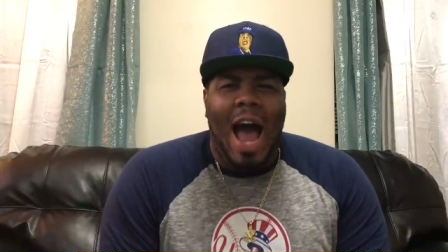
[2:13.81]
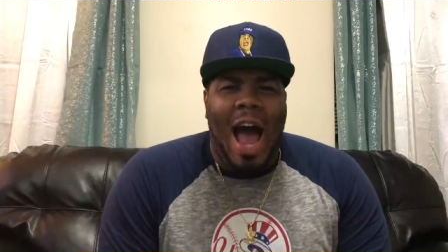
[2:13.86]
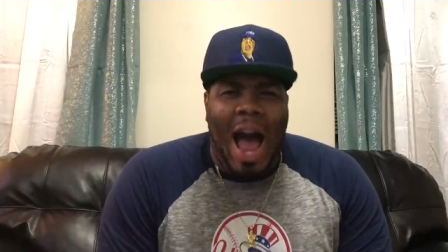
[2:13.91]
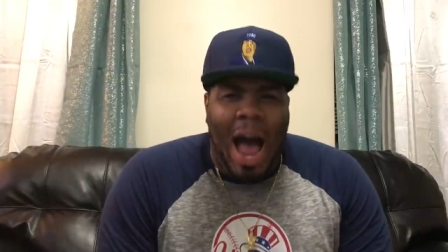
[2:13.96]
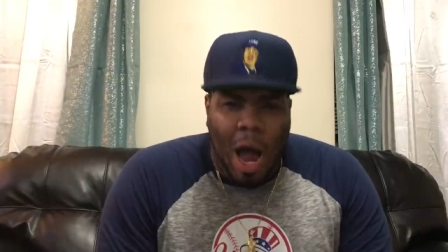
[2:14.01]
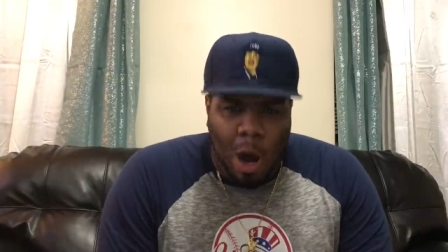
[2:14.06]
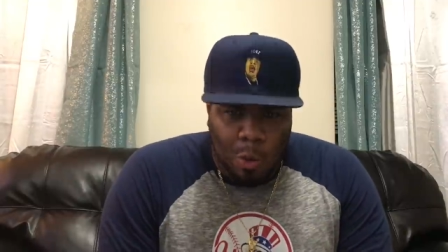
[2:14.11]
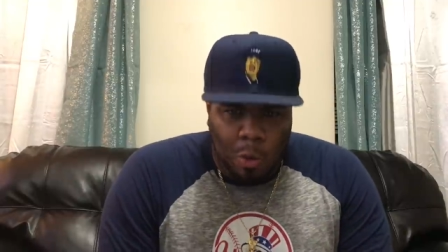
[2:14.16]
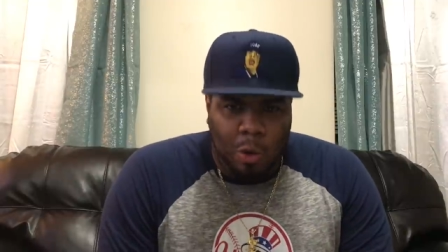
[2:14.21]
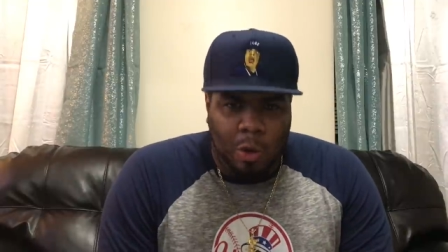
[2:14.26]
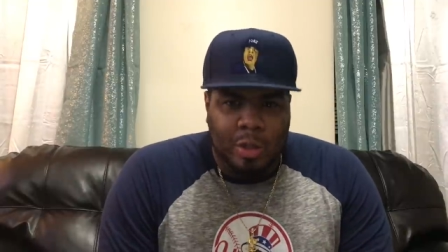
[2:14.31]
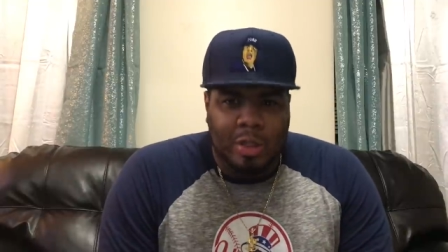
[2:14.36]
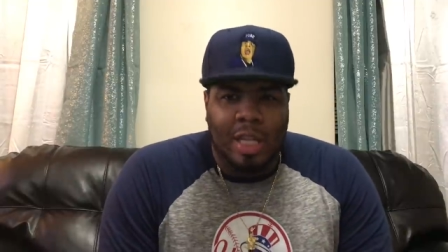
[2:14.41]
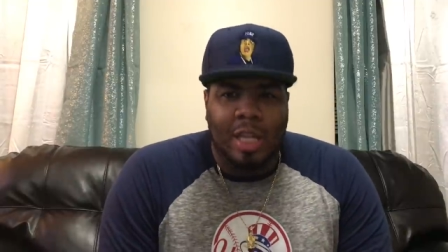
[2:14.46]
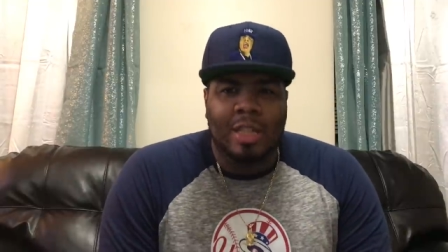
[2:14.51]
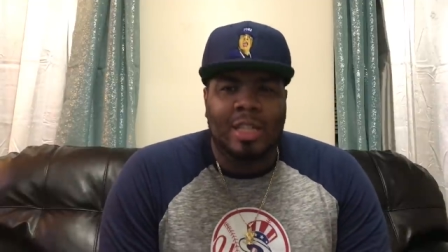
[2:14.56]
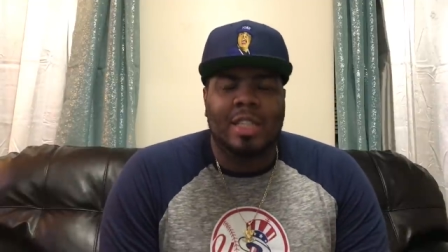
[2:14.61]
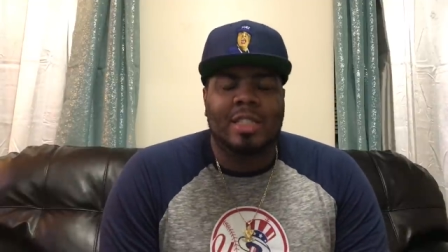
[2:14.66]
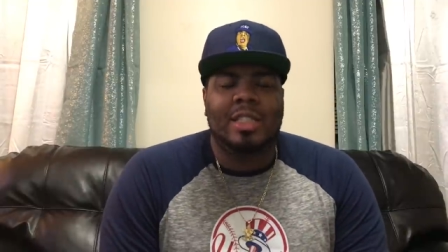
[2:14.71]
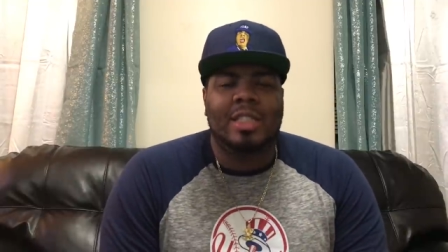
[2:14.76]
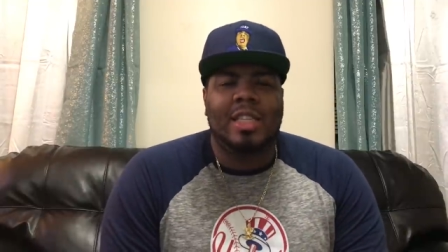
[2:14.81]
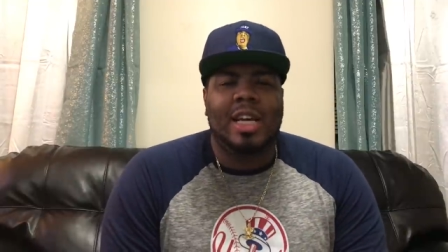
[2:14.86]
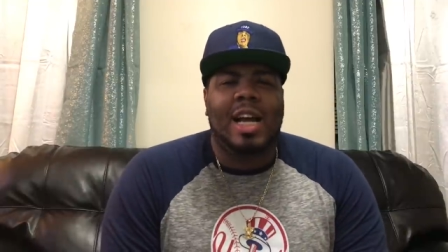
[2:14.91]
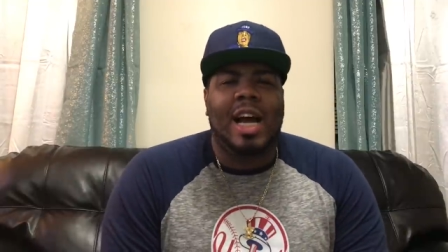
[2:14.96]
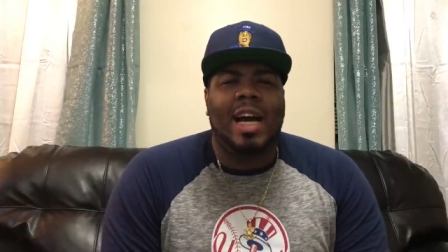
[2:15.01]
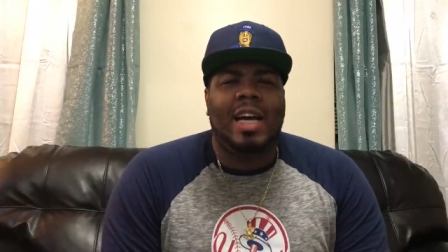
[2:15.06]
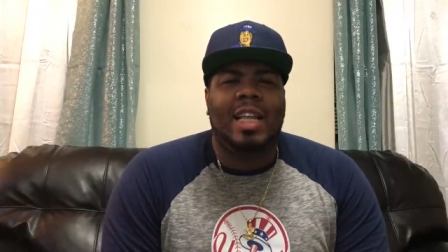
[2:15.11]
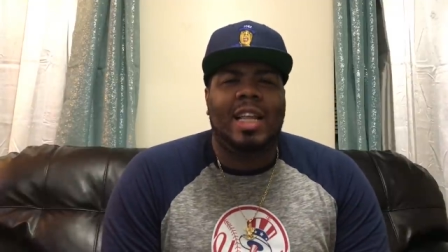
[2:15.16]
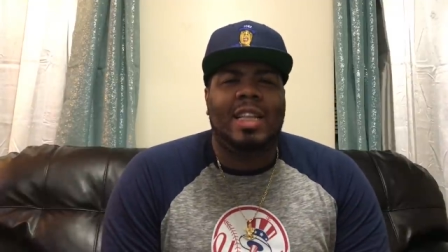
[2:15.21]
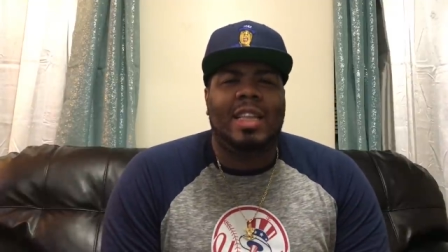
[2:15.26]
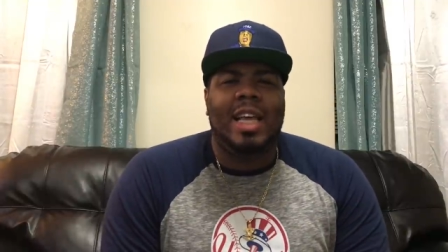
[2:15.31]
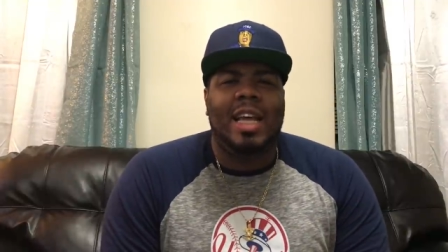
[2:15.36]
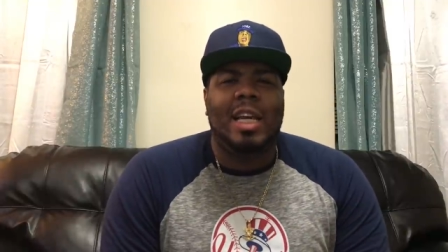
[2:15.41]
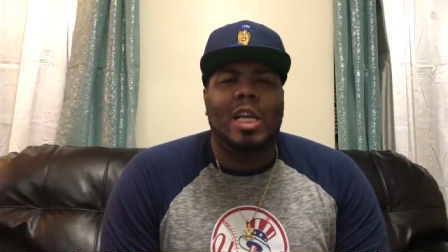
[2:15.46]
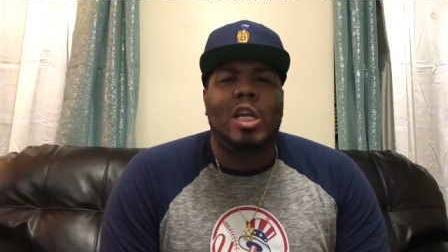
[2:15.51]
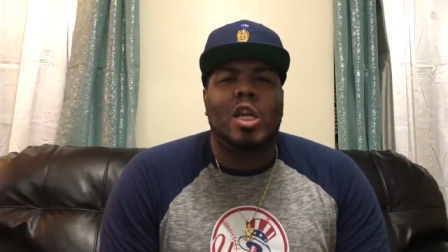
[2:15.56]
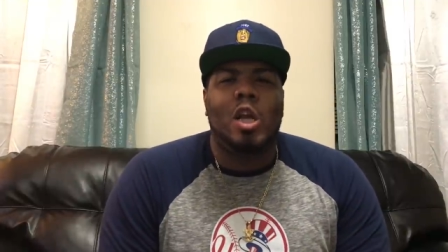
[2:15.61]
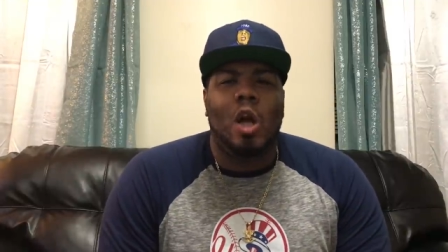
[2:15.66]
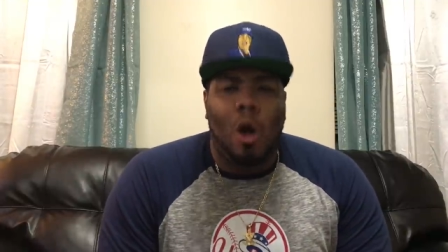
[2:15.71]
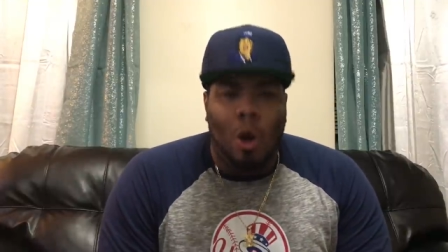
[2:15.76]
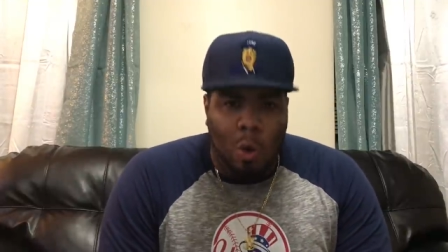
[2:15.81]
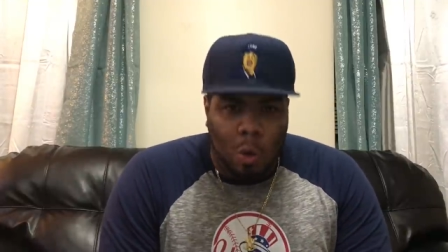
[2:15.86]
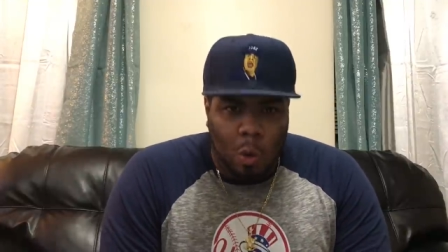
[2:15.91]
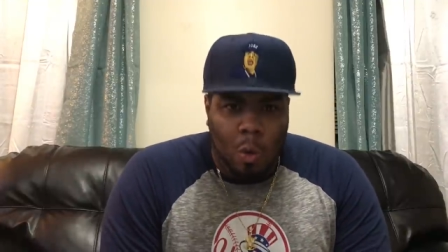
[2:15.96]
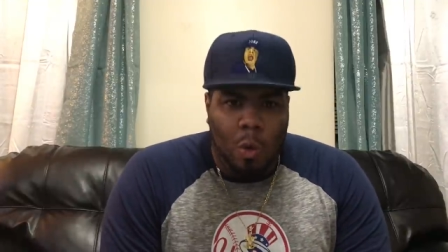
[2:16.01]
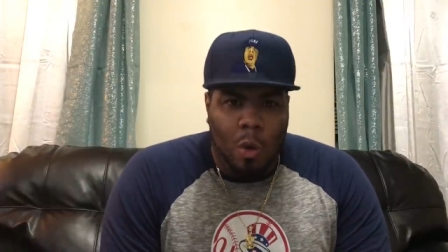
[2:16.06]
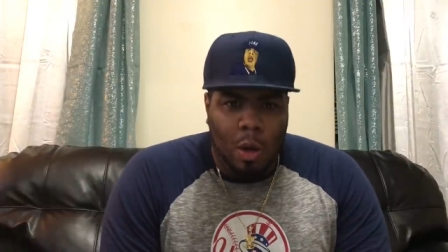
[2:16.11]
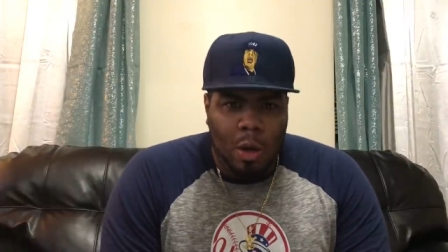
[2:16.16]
hours. And this is the guy that they know